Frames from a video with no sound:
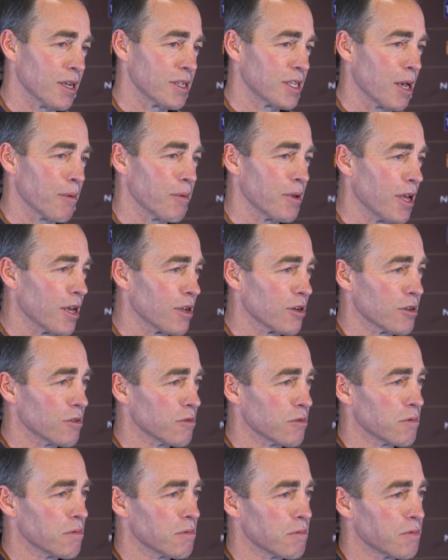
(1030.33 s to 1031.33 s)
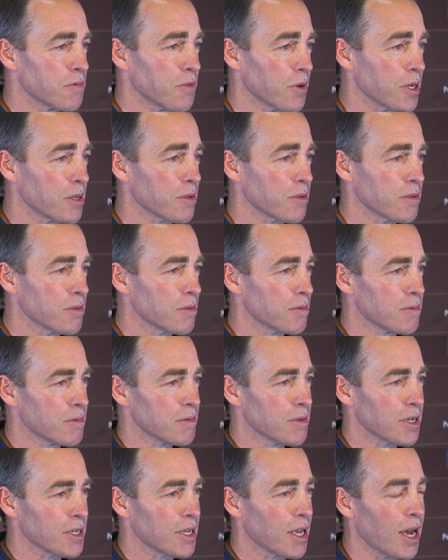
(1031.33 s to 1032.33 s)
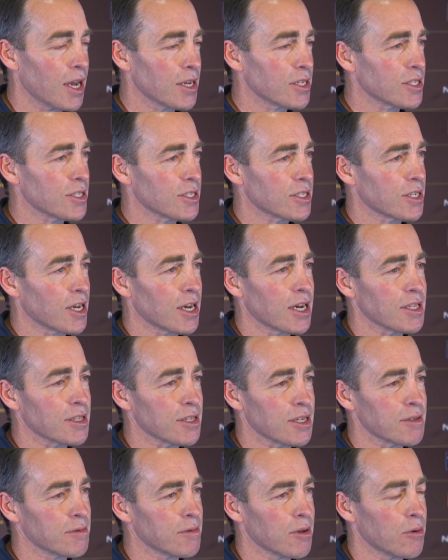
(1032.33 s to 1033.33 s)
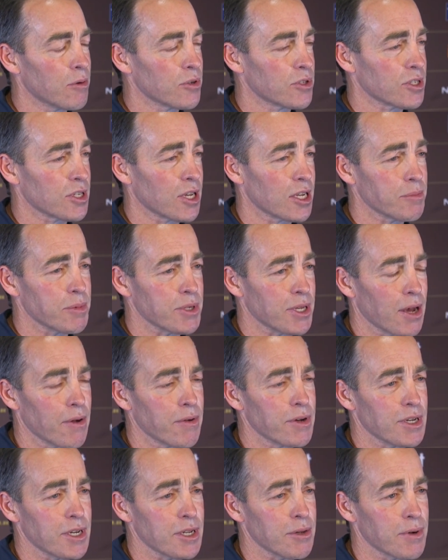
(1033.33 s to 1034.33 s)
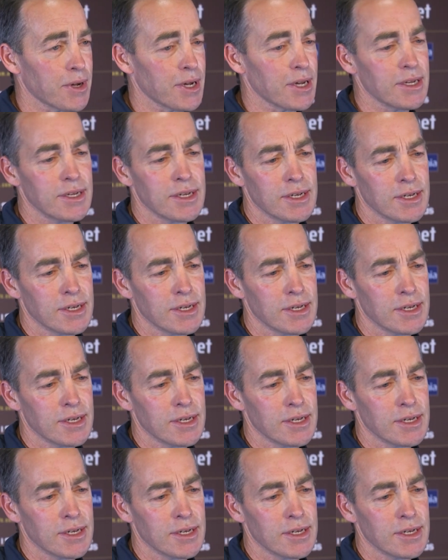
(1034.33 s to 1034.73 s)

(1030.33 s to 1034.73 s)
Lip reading: coming out on frequent occasions saying that I wasn't going to be going anywhere.